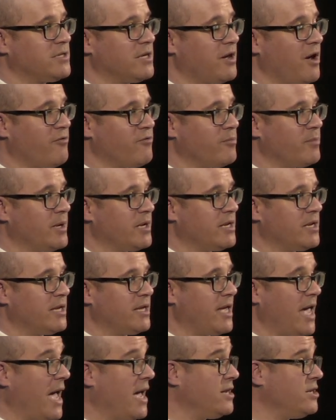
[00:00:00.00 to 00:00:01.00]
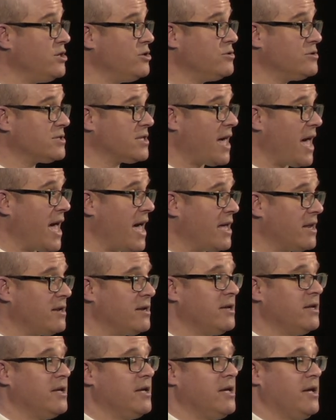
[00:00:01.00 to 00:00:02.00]
the government can use
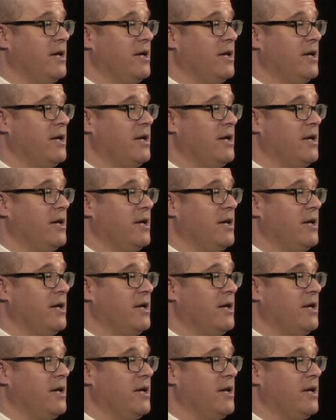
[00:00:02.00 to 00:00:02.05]
that.